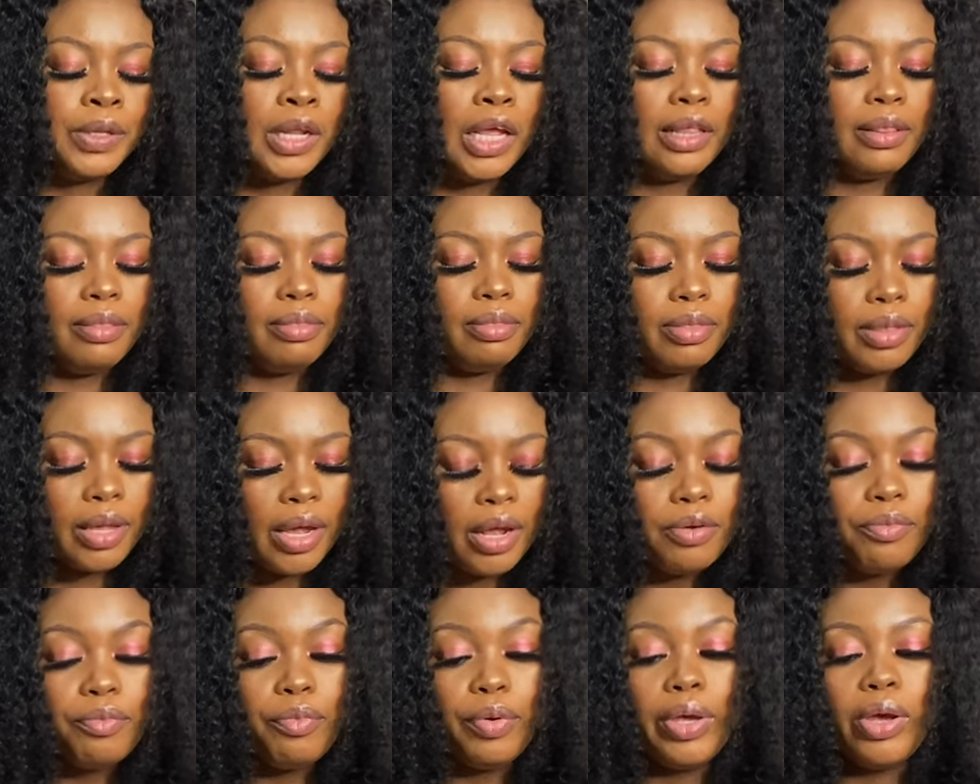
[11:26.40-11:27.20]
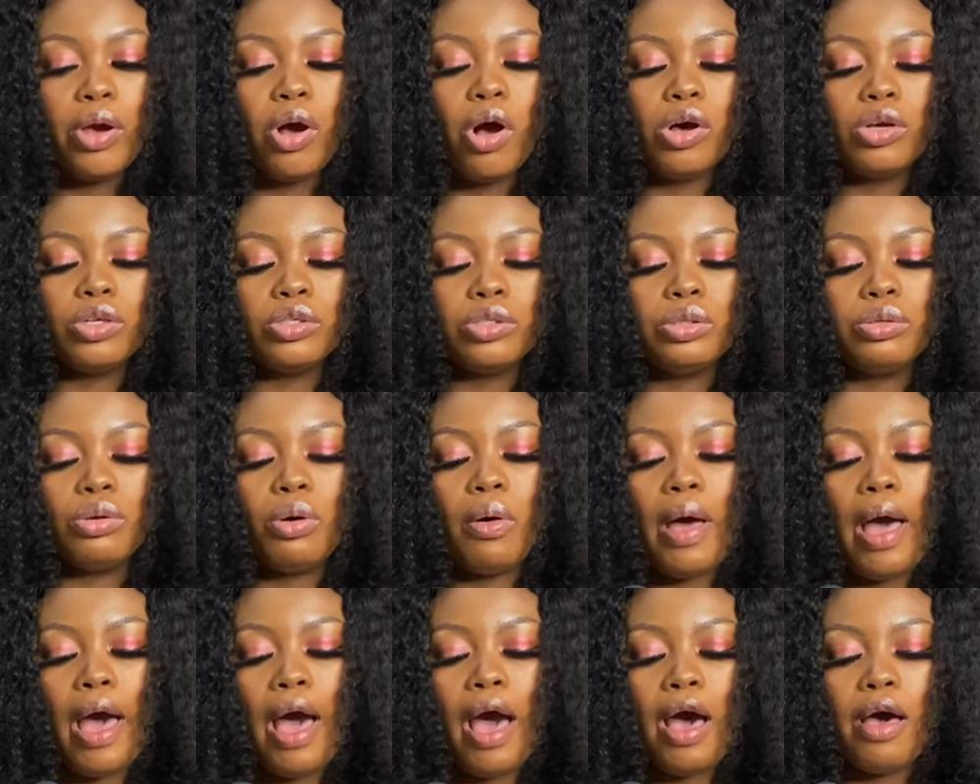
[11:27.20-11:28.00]
Then we
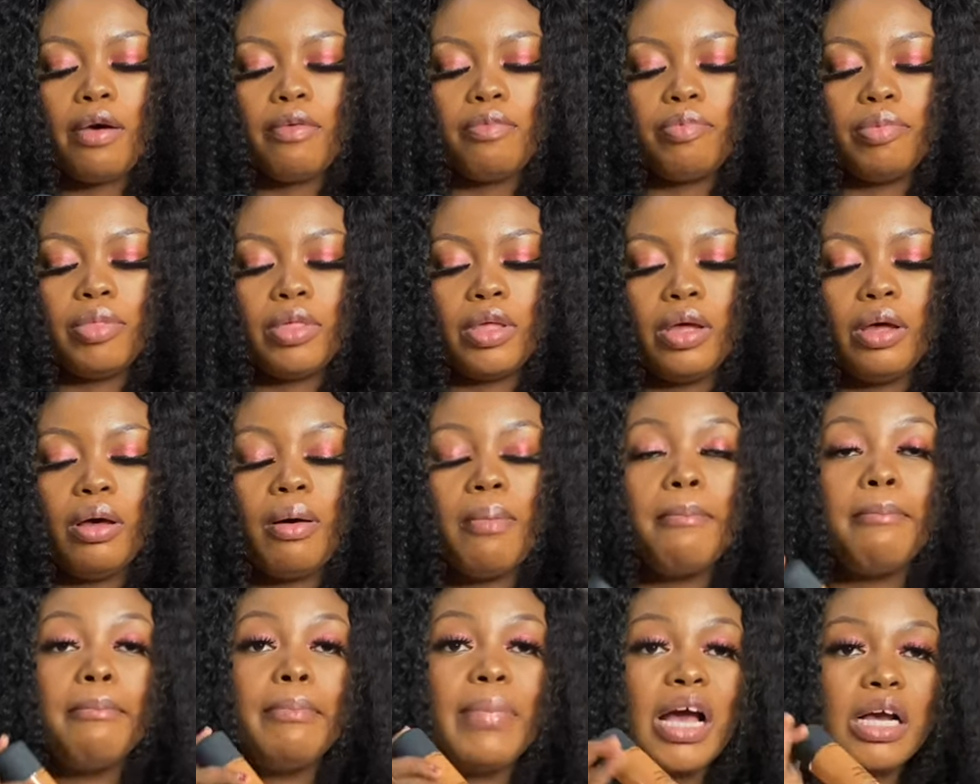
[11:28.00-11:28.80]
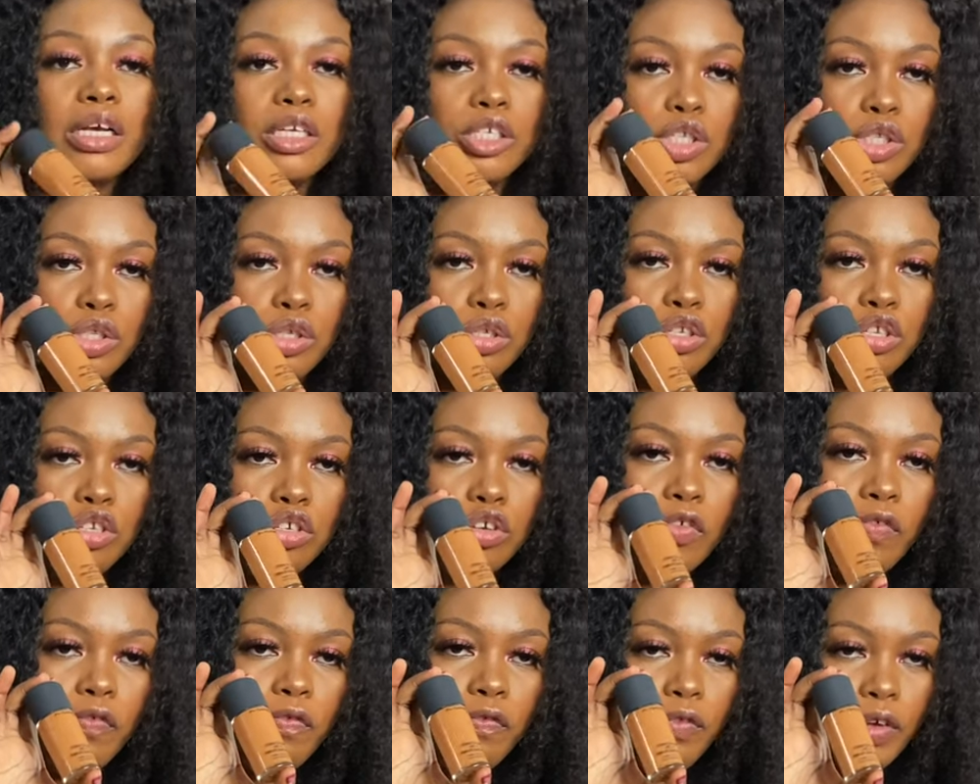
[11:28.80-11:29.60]
also have the MAC
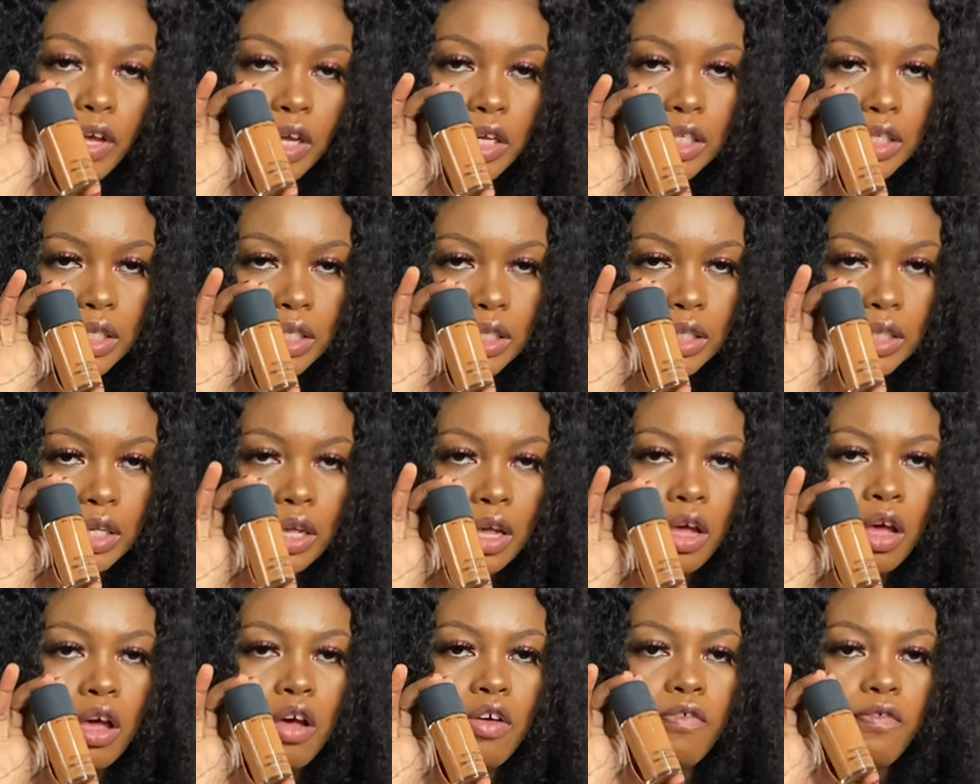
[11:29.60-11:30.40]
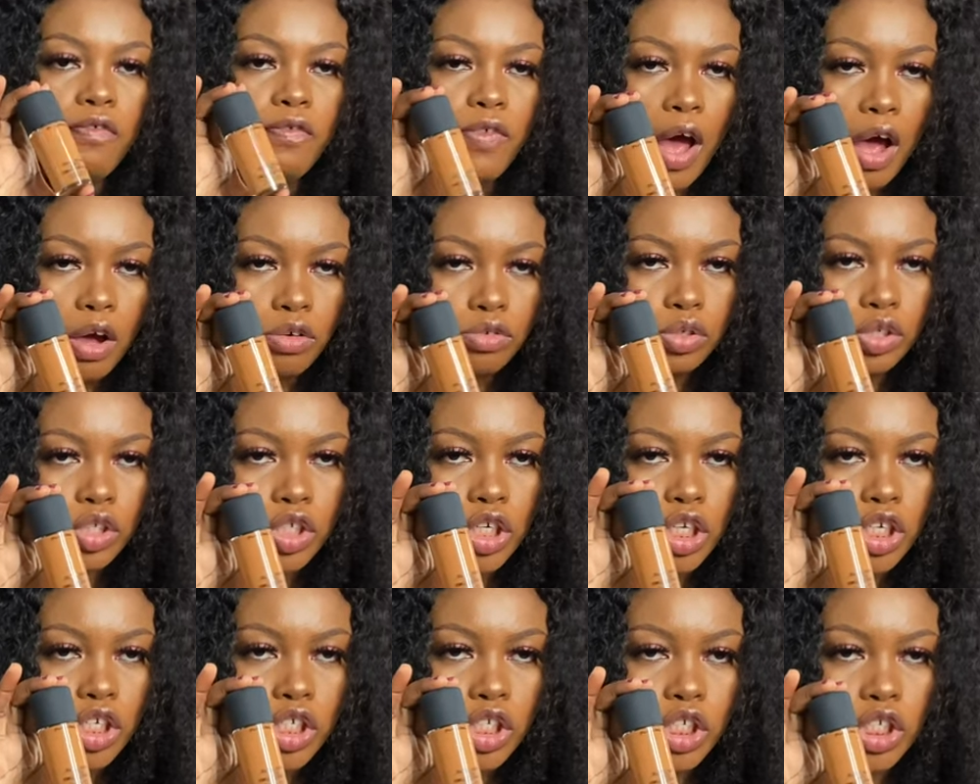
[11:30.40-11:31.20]
Studio Fix
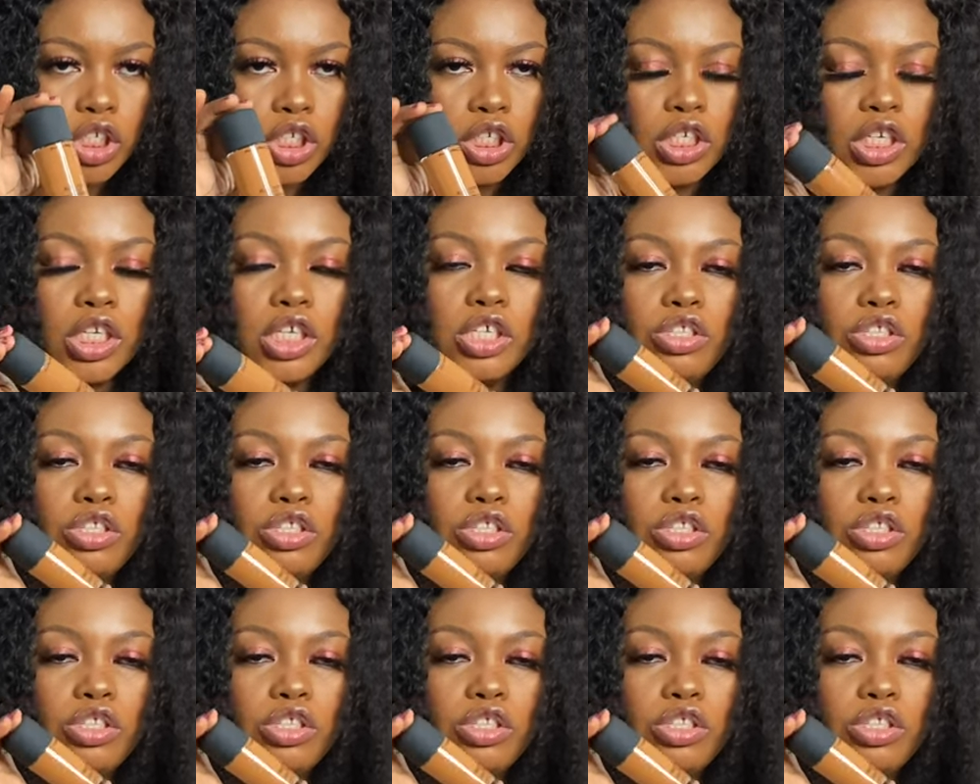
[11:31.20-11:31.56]
foundation.